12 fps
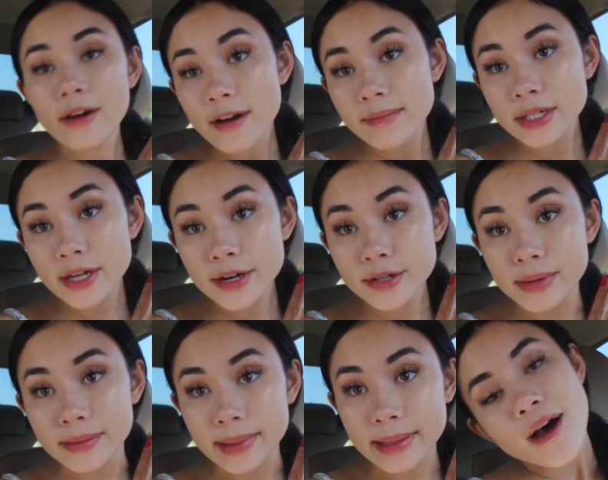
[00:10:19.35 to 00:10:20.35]
I don't have my charger
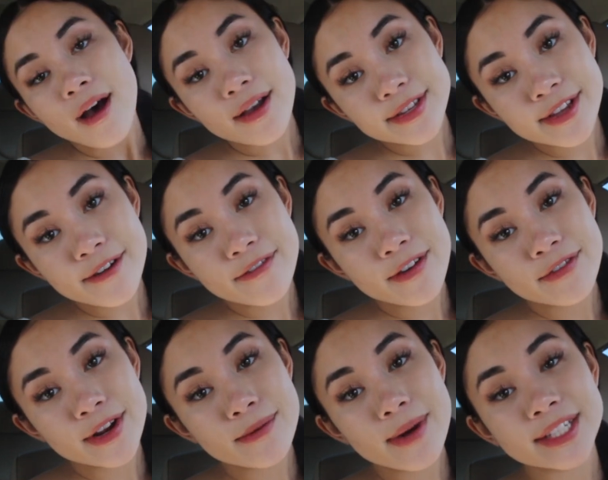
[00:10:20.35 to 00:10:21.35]
with me. Also, feel
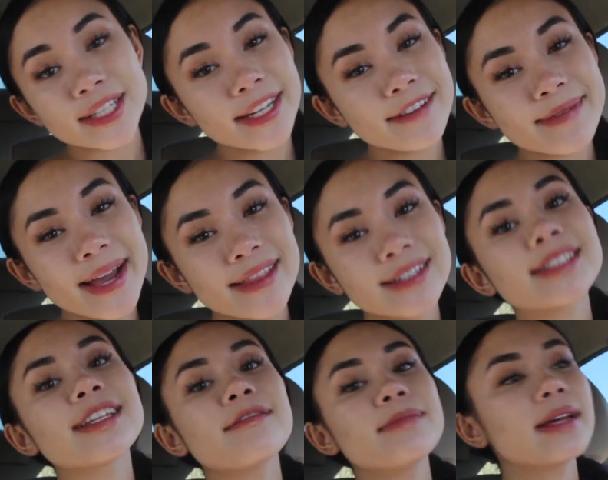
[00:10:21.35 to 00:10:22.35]
free to watch any of my other
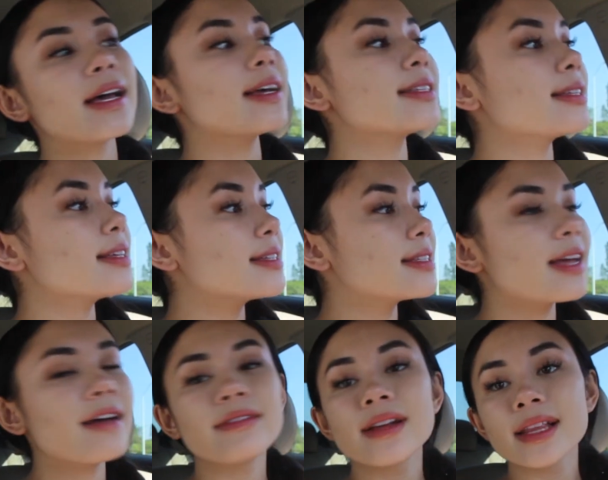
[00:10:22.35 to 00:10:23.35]
stuff because this is
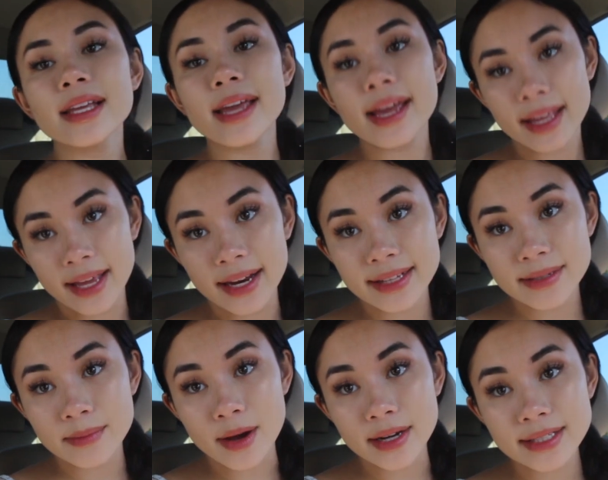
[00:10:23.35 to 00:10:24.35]
definitely getting
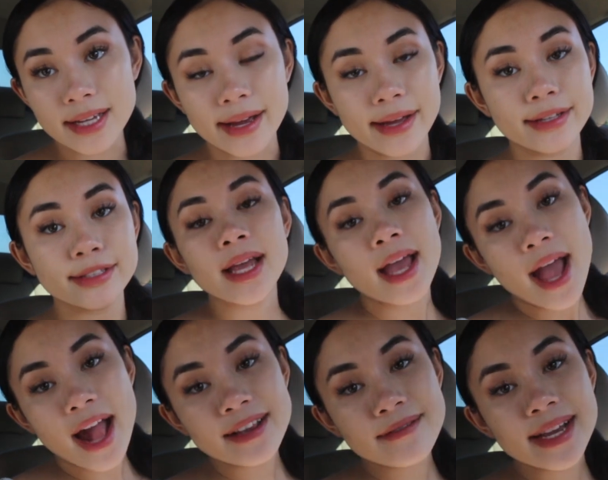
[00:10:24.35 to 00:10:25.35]
demonetized.
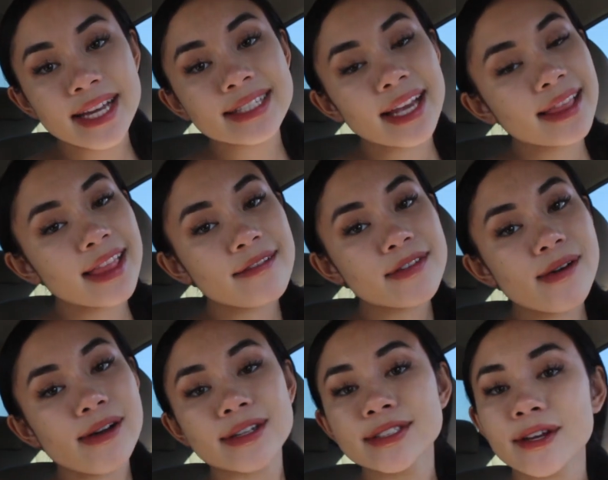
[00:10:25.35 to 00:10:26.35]
Anyways, I love you
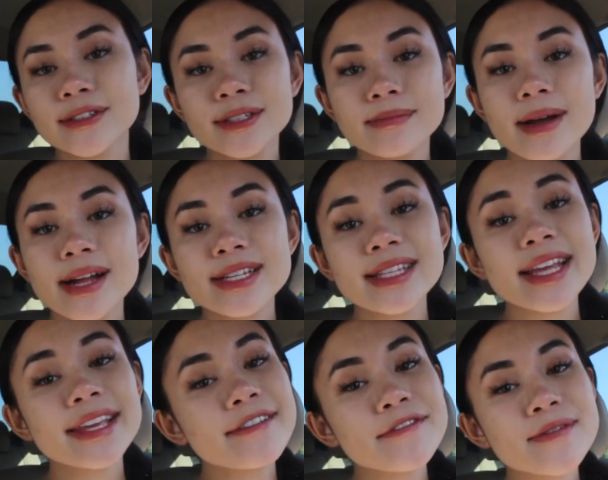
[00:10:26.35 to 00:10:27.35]
all so much.
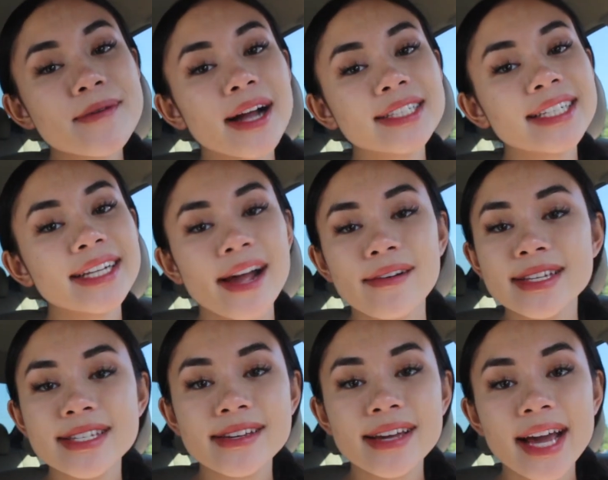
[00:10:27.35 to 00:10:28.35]
Thank you for watching. I
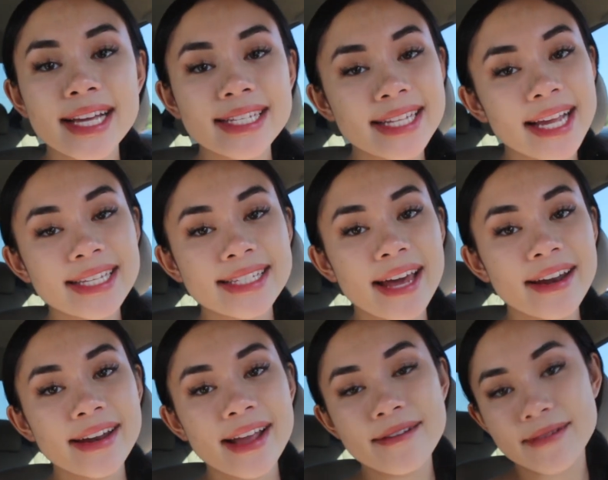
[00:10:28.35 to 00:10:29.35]
will see you guys next
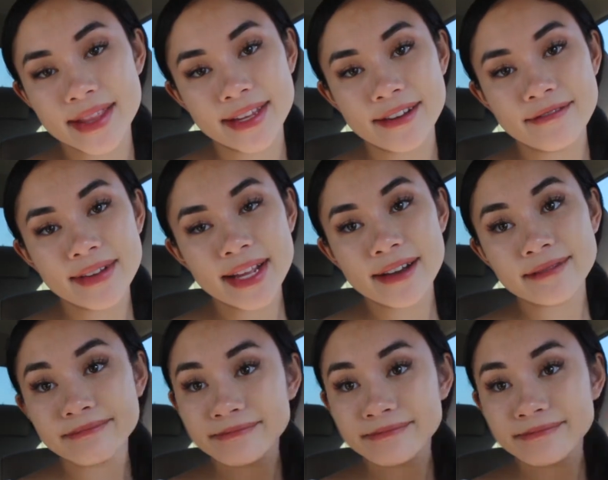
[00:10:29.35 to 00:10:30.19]
Saturday with a new video.